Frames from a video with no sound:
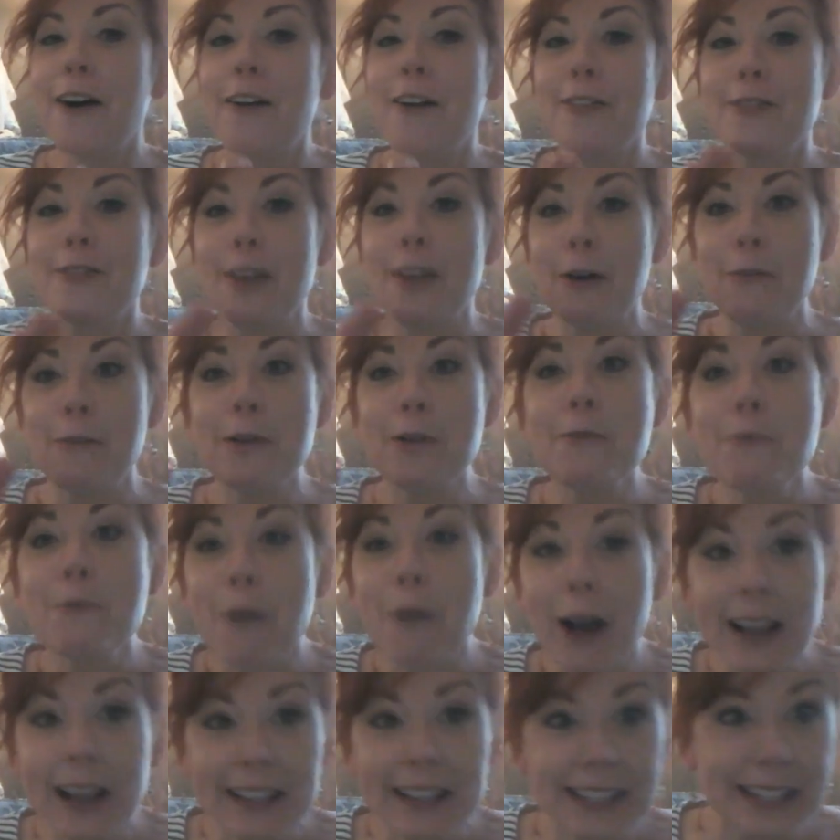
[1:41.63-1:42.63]
that we want
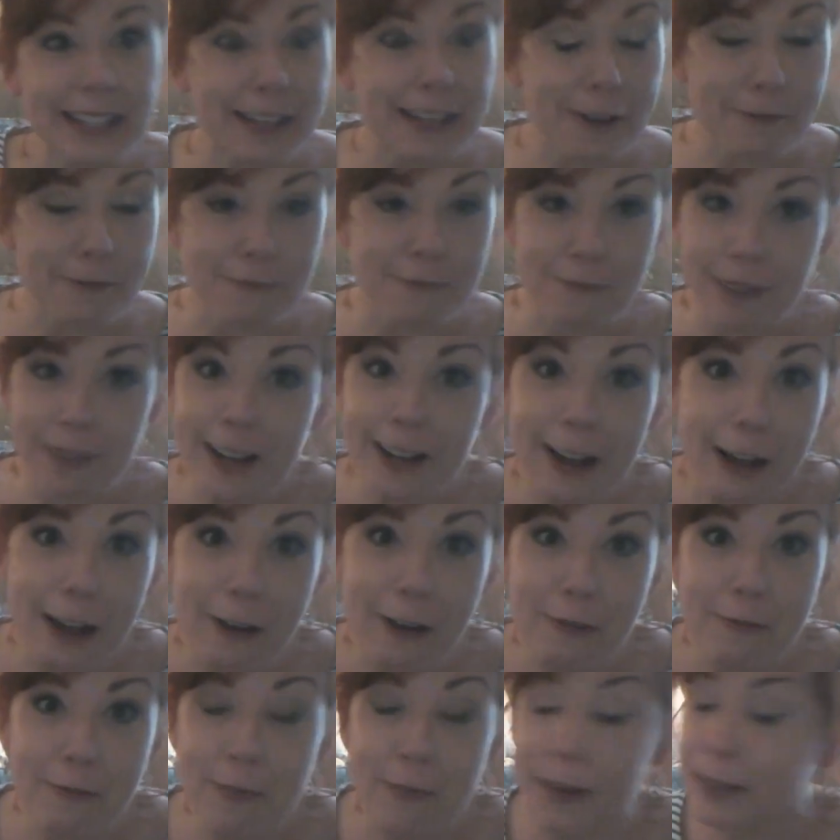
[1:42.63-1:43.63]
to get rid
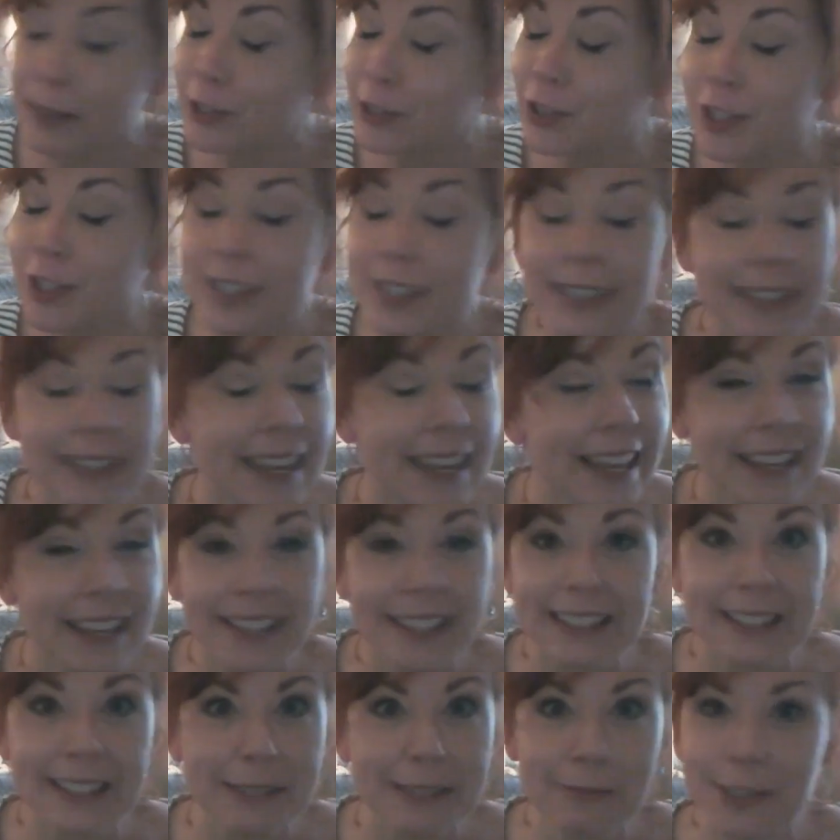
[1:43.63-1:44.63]
of, but just can't
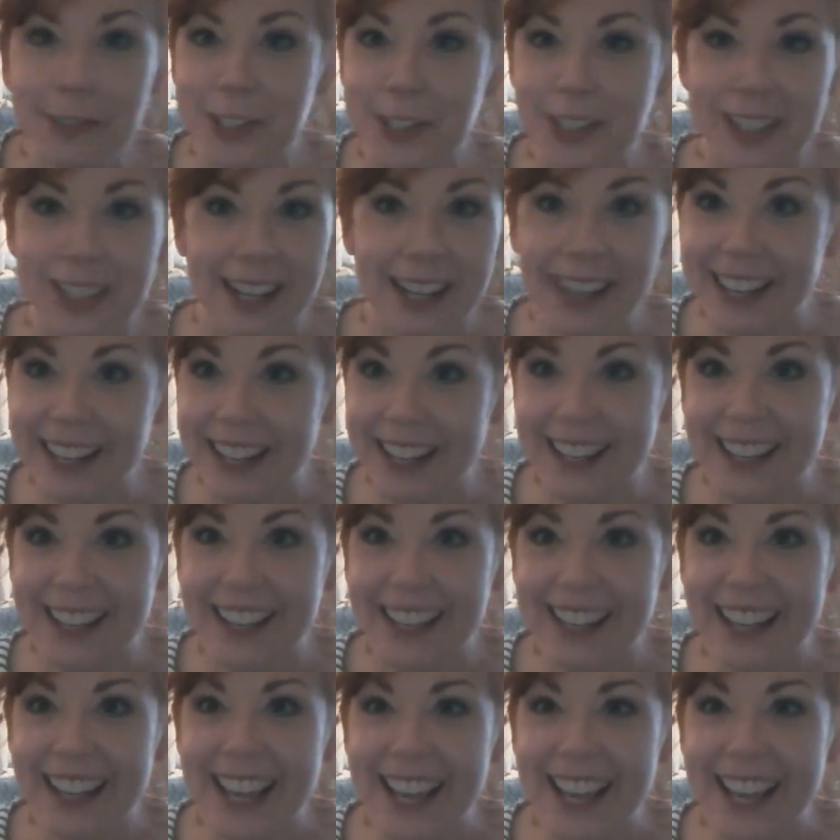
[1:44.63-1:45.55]
seem to shake.